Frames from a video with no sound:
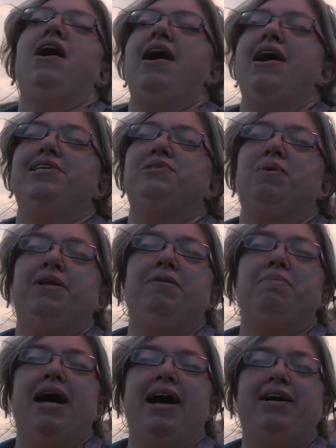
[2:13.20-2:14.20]
and tweeted
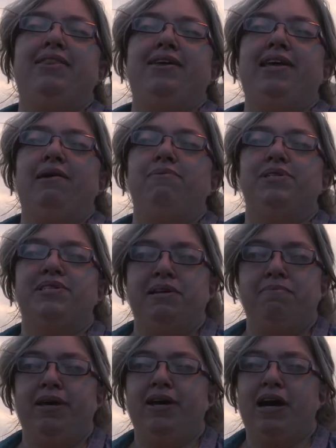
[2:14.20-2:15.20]
back that he would
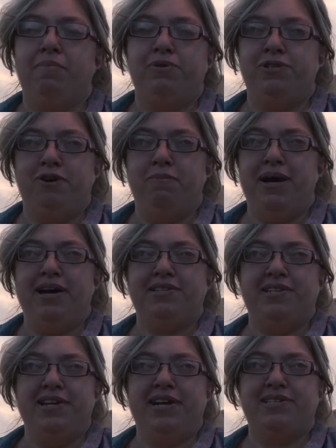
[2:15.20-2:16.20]
send me a couple tote bags
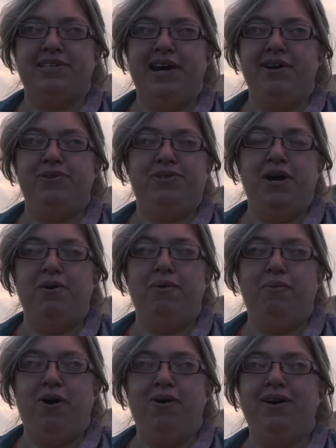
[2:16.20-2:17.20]
the next day or so
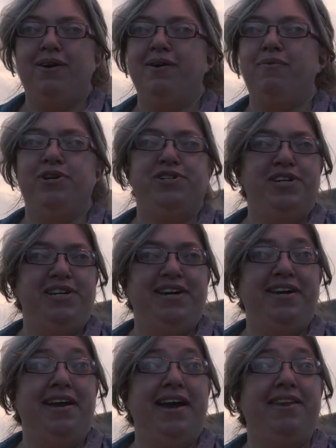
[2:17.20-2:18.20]
at work, which he
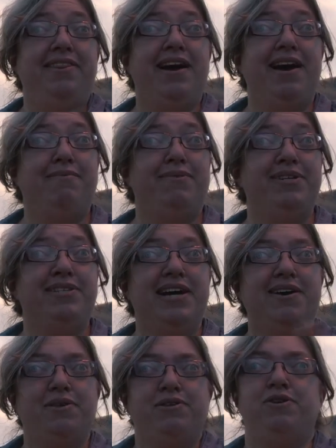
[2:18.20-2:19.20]
did, and that was
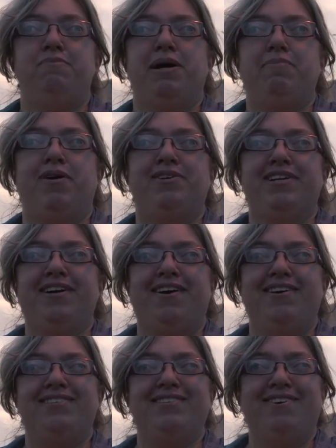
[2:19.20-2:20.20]
how the tote bag project
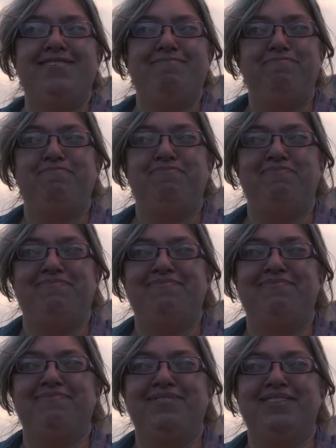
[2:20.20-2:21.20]
got its start. So,